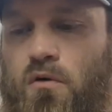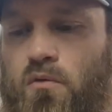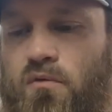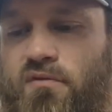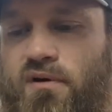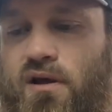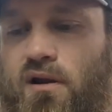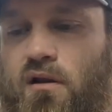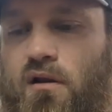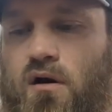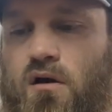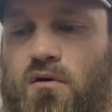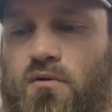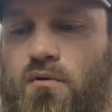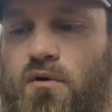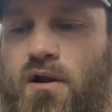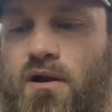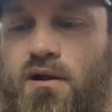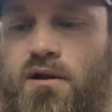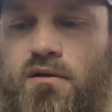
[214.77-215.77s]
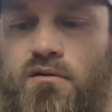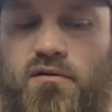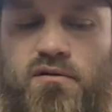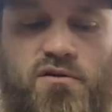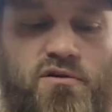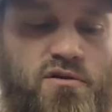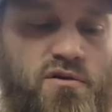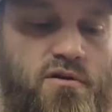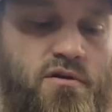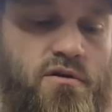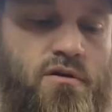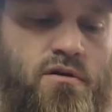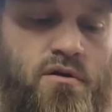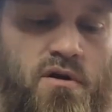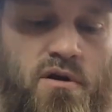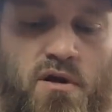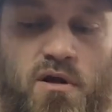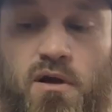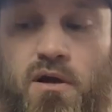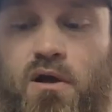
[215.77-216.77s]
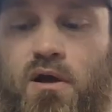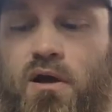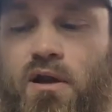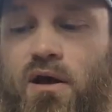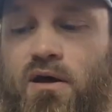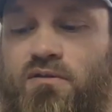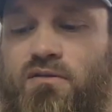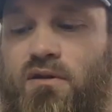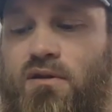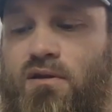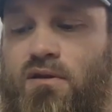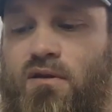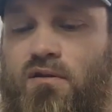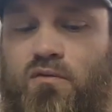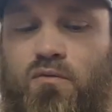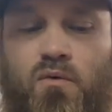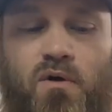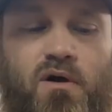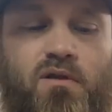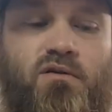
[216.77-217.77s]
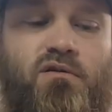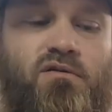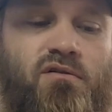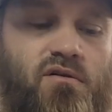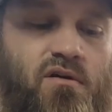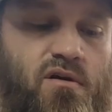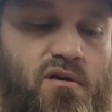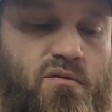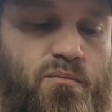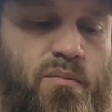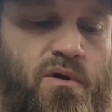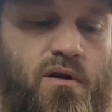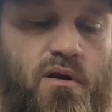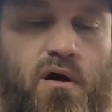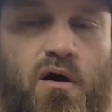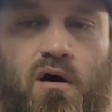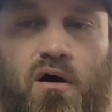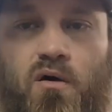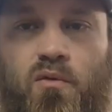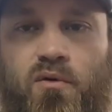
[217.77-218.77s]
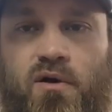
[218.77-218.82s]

We've had a lot of rain this year, and I think that's why this jig's been hot.